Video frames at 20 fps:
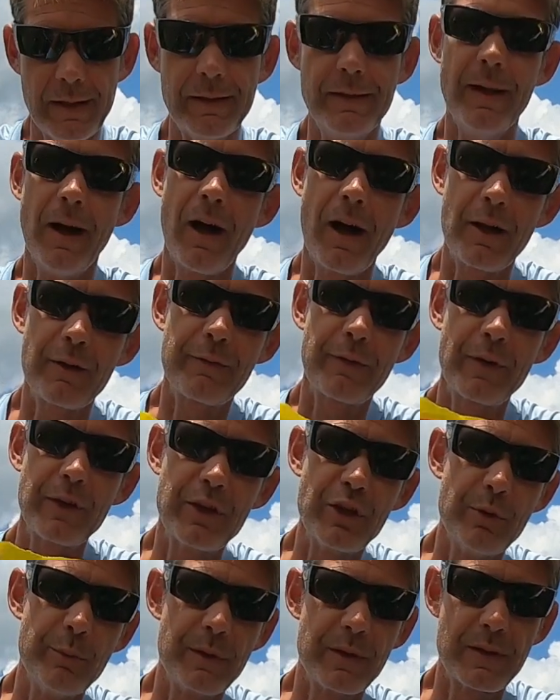Not for
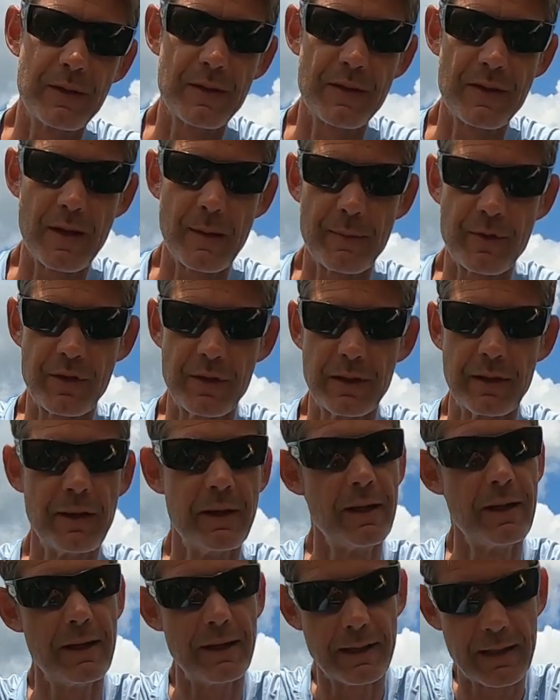human consumption.
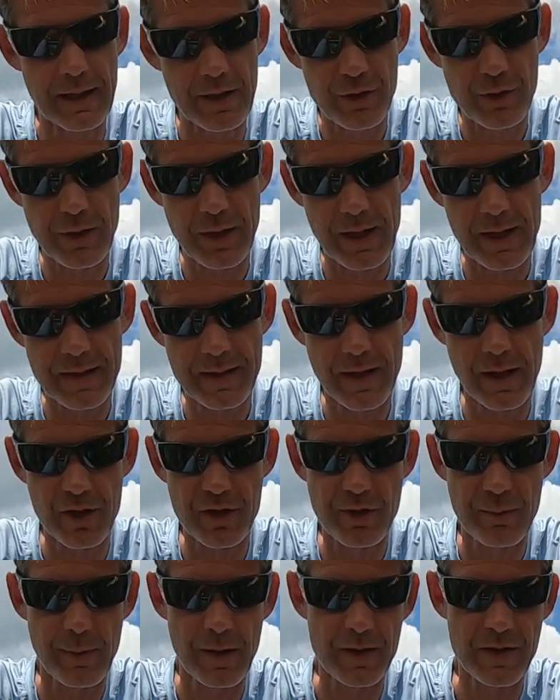In case you guys
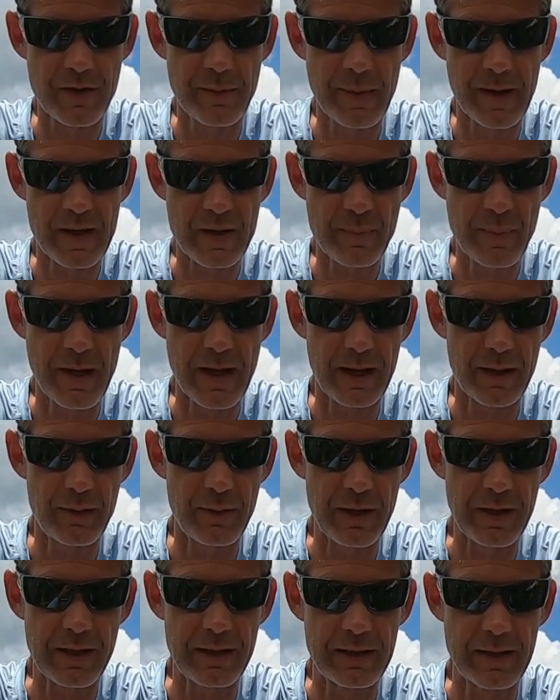got your Monsterbass bag
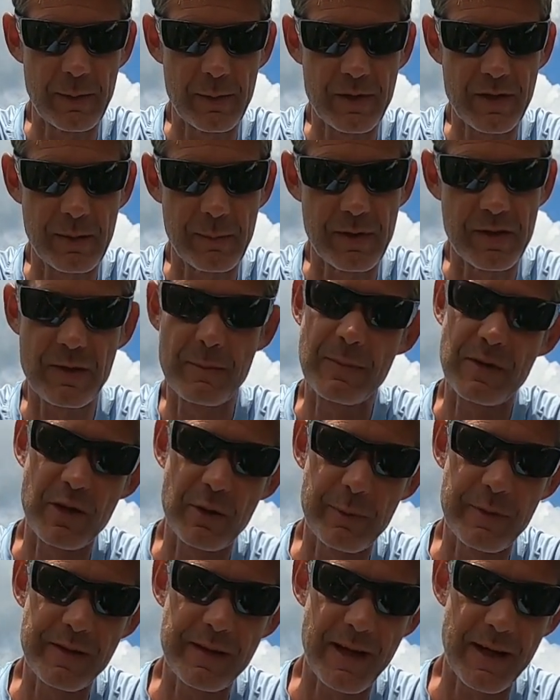thinking there was going to be some
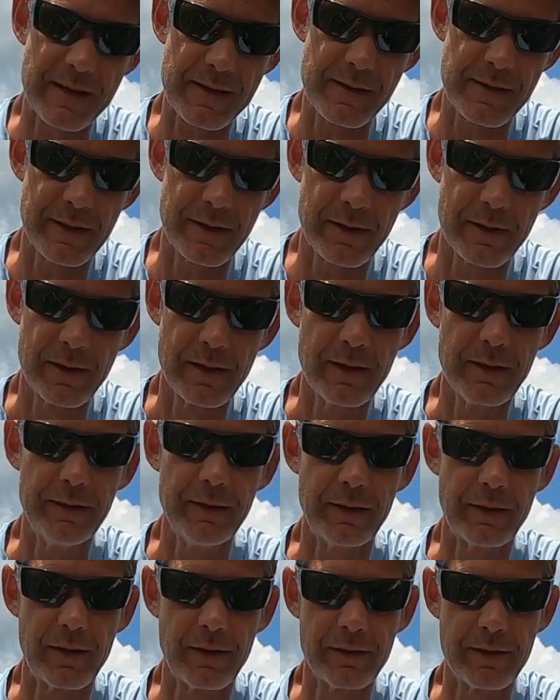Scooby snacks in there,
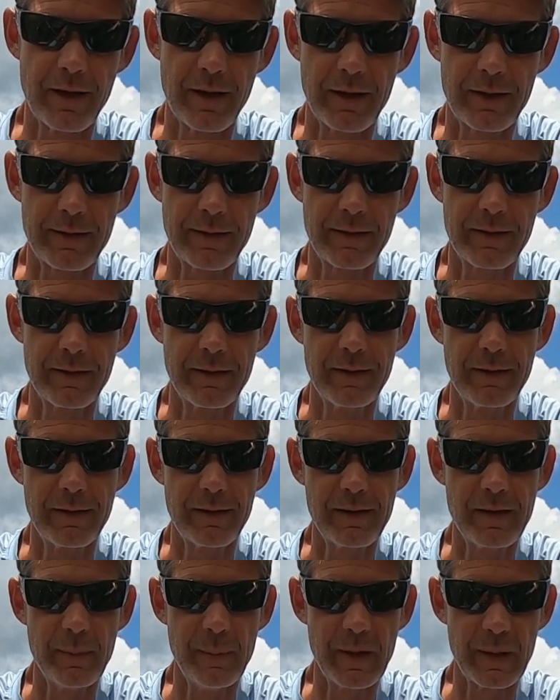there are not.
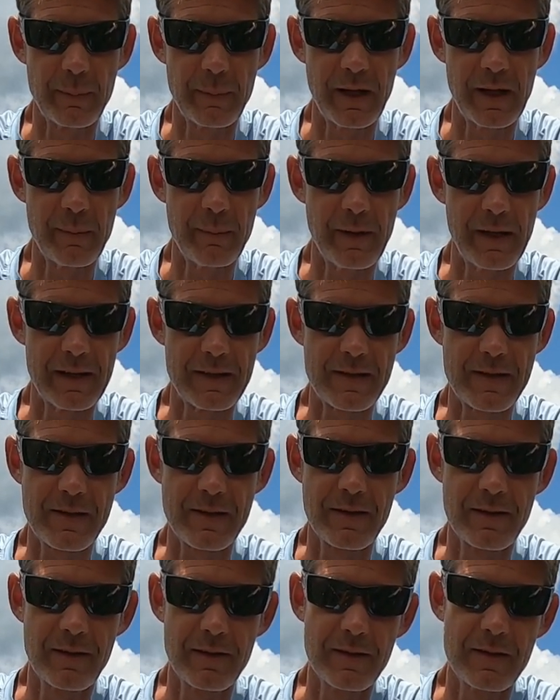The big bite baits
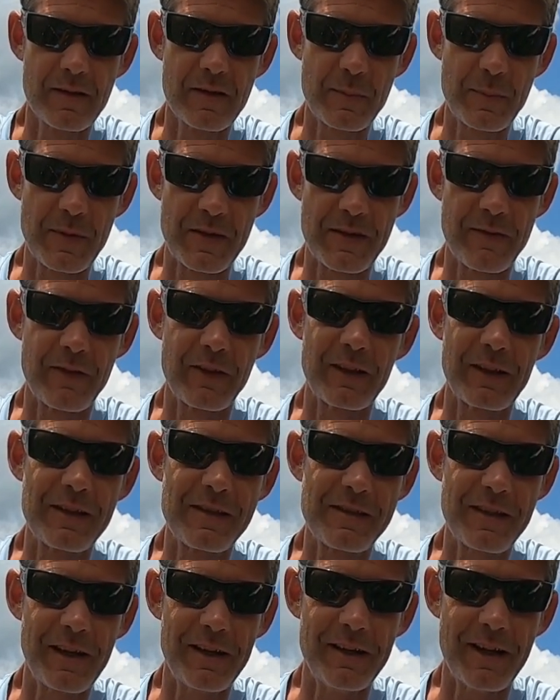specifically
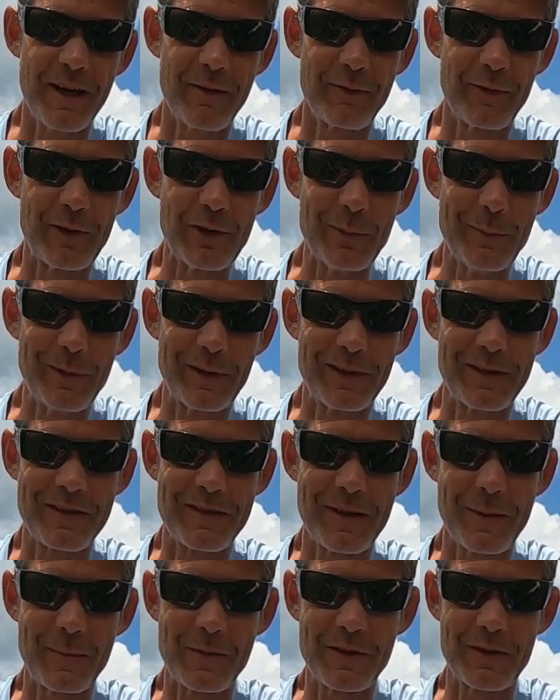say not for human
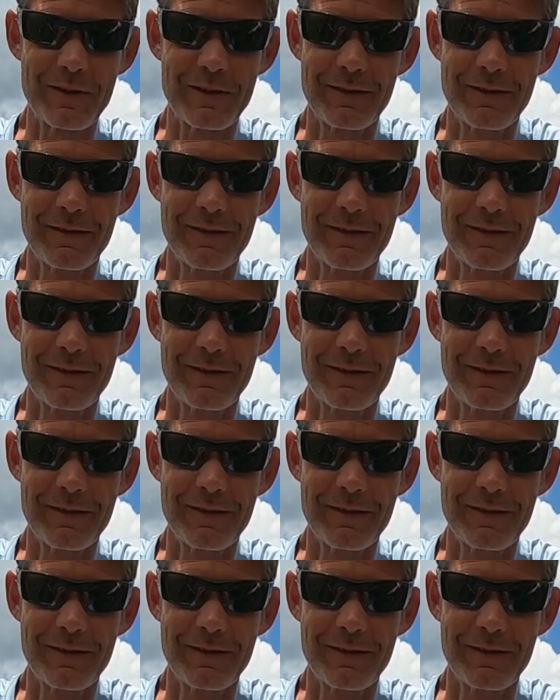consumption.